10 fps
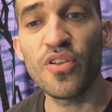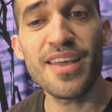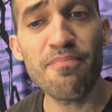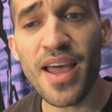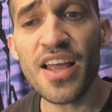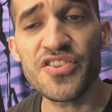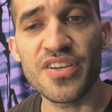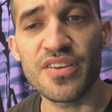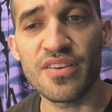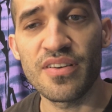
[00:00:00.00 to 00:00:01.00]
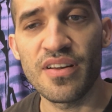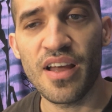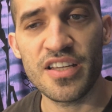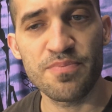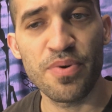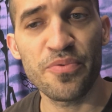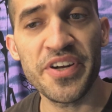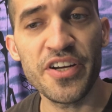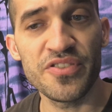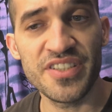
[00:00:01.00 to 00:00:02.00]
imagine, as
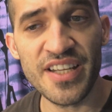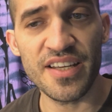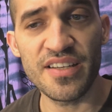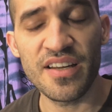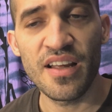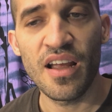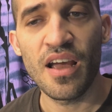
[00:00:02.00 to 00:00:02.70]
Pareto did,